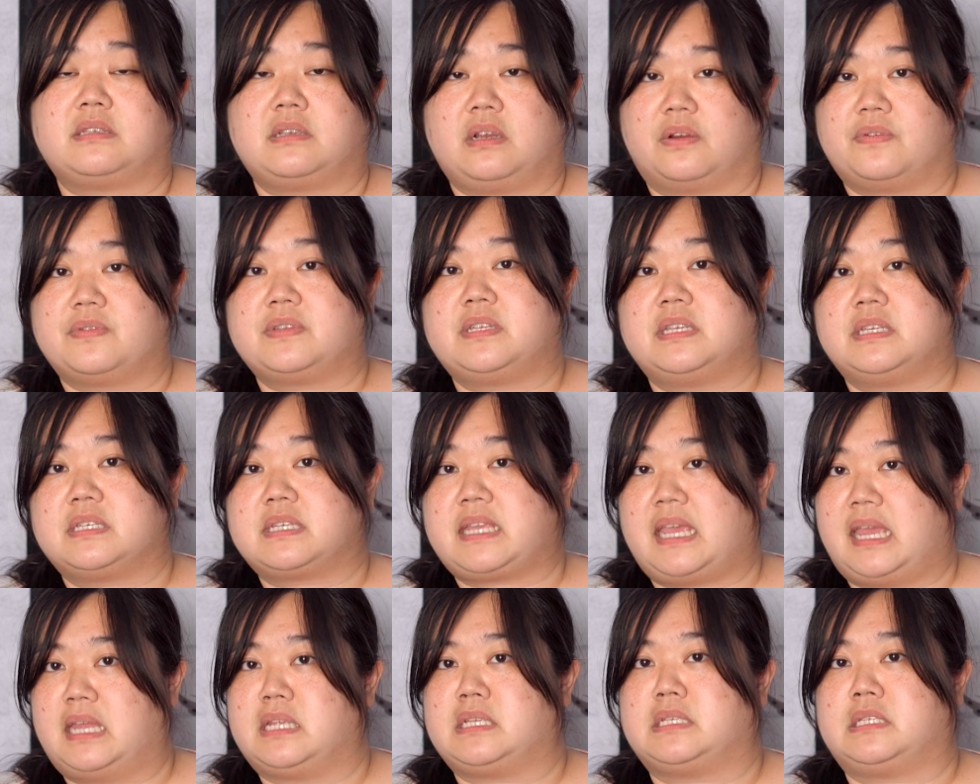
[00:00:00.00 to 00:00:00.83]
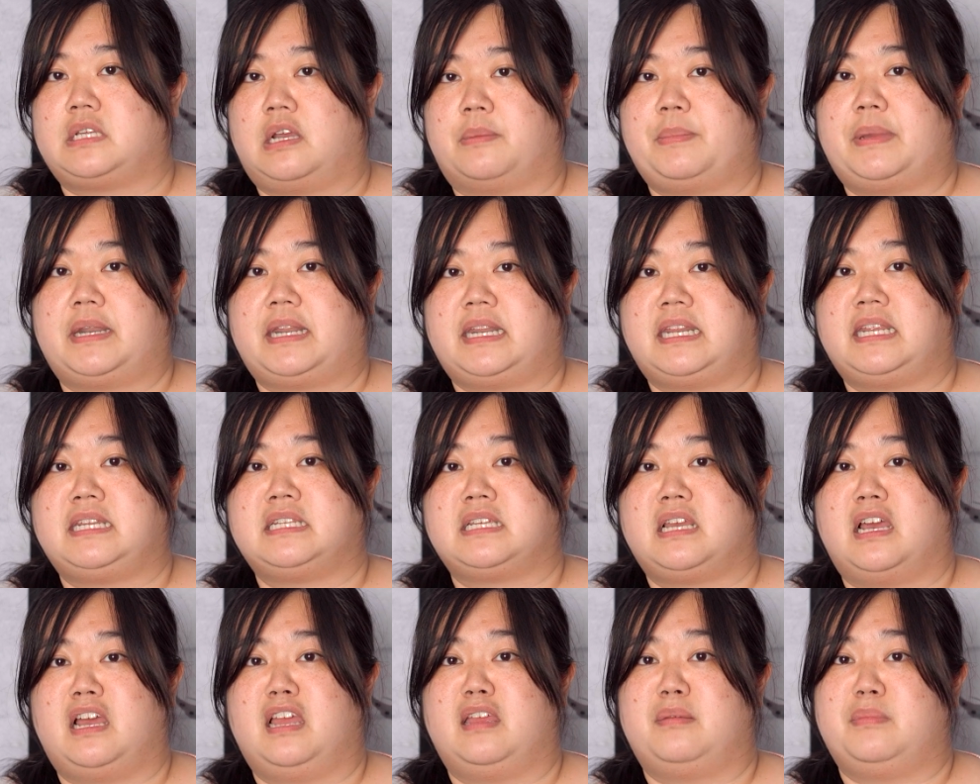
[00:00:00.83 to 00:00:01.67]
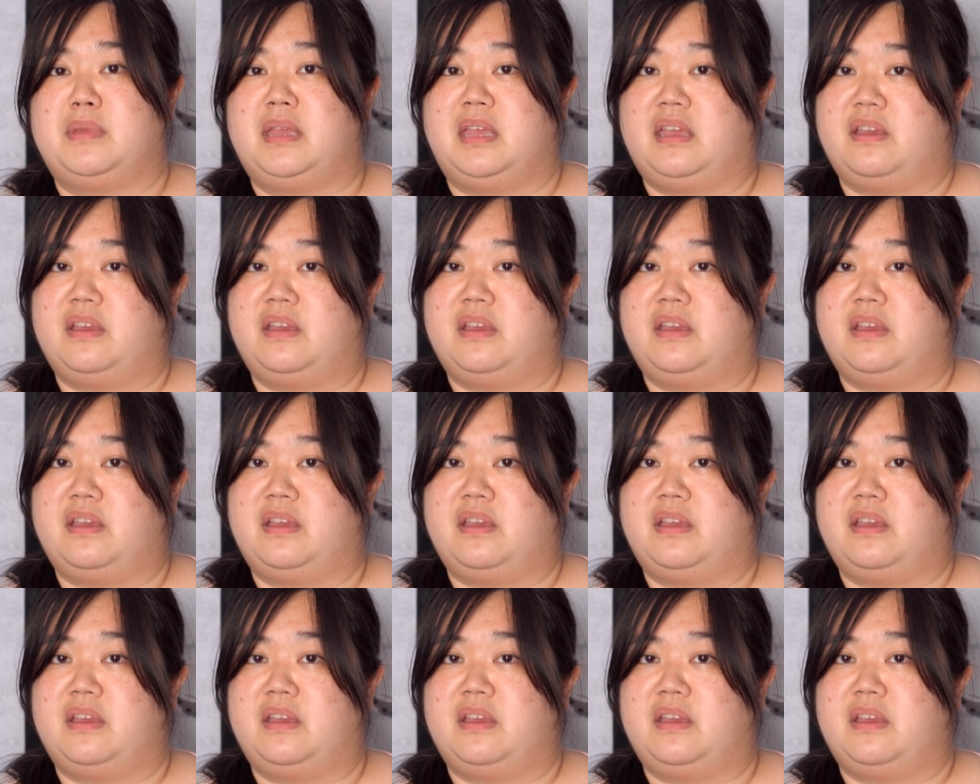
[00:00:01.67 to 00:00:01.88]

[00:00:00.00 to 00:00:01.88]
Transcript: services can stop at any time